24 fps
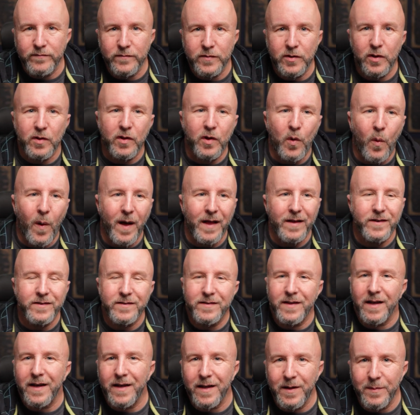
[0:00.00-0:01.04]
So the
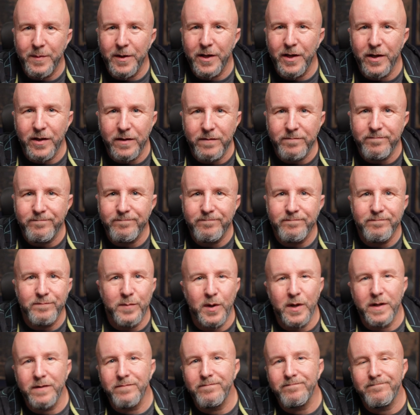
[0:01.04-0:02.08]
quality's not going to be good,
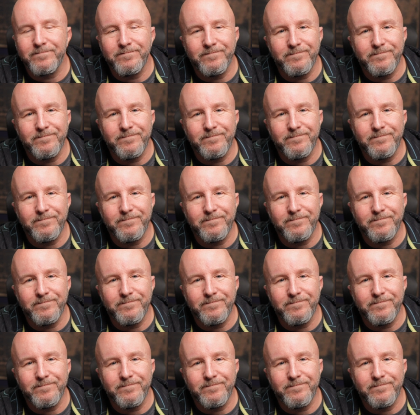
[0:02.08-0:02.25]
but